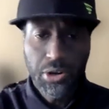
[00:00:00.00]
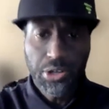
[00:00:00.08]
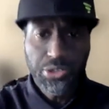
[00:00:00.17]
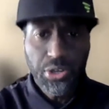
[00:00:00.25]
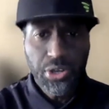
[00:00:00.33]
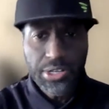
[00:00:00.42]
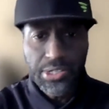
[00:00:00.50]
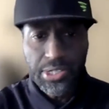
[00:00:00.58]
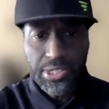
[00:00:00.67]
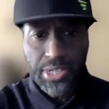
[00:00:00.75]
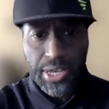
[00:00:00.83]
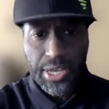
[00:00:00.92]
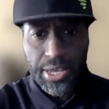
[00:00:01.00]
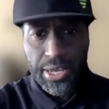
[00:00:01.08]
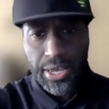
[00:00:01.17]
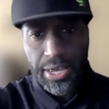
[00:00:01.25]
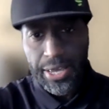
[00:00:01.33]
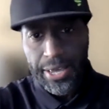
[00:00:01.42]
You're also going to
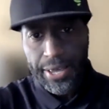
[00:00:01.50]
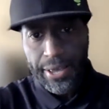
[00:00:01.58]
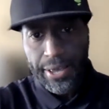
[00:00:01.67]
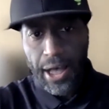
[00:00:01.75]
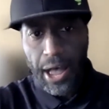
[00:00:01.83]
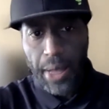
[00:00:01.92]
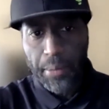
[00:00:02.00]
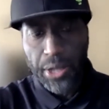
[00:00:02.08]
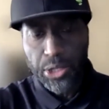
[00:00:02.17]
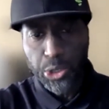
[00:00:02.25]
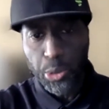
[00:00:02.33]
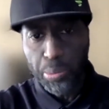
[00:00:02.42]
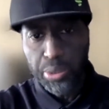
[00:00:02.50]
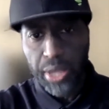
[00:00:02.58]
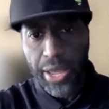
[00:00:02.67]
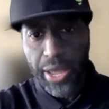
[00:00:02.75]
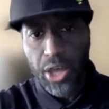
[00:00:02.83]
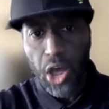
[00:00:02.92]
see a little
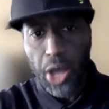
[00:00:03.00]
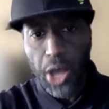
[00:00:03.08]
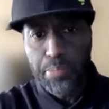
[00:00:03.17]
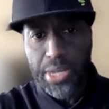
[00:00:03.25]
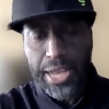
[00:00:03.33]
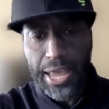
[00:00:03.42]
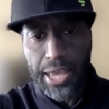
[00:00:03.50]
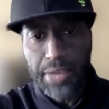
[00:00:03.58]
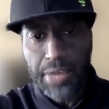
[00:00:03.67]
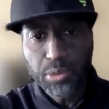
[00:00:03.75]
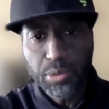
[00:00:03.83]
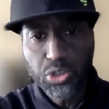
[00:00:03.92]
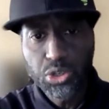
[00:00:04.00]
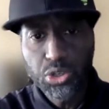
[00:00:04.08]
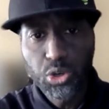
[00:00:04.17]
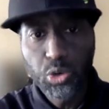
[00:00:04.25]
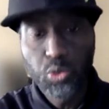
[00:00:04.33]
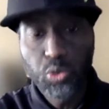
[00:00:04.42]
play on being able
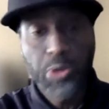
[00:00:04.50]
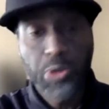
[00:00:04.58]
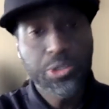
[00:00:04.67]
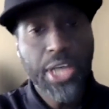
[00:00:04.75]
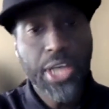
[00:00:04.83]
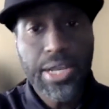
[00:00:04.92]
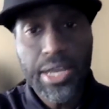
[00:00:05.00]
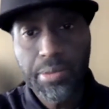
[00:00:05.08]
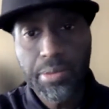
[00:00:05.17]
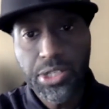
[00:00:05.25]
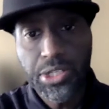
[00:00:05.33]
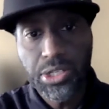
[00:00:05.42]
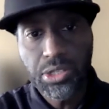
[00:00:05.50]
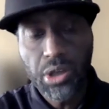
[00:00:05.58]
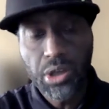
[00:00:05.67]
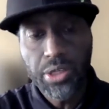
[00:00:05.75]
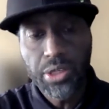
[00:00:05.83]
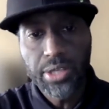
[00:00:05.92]
to rotate images
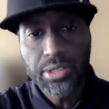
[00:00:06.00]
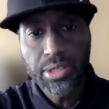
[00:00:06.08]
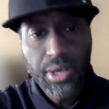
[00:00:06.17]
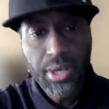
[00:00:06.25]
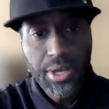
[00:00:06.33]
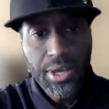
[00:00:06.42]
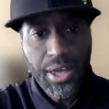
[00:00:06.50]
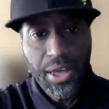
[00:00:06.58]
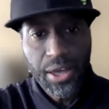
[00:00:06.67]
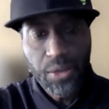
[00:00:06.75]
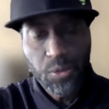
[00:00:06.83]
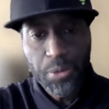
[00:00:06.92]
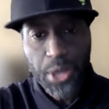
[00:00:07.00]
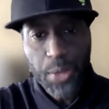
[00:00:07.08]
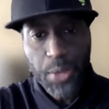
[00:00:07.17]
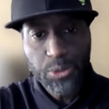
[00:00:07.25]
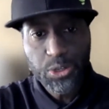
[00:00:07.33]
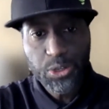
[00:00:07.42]
on this, and we'll
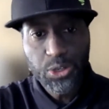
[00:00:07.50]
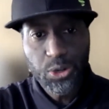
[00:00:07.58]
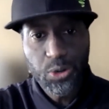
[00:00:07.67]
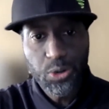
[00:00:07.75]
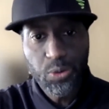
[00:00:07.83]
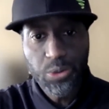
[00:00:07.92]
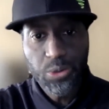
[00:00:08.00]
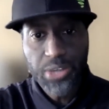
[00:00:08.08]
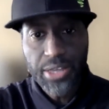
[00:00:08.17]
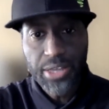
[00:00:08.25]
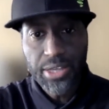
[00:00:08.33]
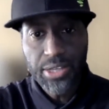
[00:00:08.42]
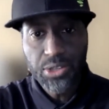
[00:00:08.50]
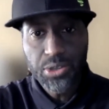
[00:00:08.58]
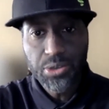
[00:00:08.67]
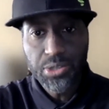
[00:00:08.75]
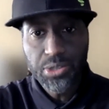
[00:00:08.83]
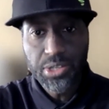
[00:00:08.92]
be able to rotate this
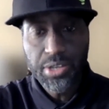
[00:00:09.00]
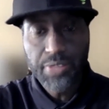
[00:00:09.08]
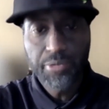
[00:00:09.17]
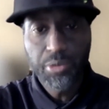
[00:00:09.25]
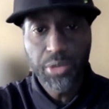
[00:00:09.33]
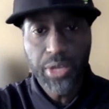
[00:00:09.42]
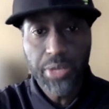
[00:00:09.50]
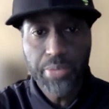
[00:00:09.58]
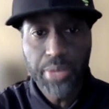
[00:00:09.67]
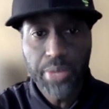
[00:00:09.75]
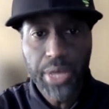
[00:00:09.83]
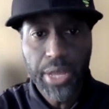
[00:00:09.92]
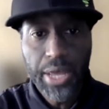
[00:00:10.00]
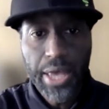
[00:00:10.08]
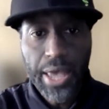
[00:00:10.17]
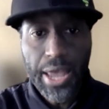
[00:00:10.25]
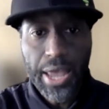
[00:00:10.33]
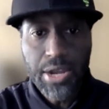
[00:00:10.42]
so you see it fully, but
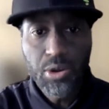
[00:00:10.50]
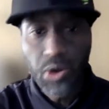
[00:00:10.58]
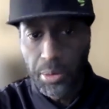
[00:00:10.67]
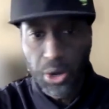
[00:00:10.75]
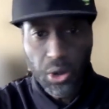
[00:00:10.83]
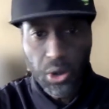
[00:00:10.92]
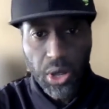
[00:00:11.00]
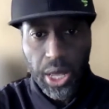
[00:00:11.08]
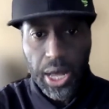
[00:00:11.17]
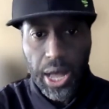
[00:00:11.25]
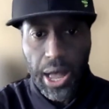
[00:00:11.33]
a normal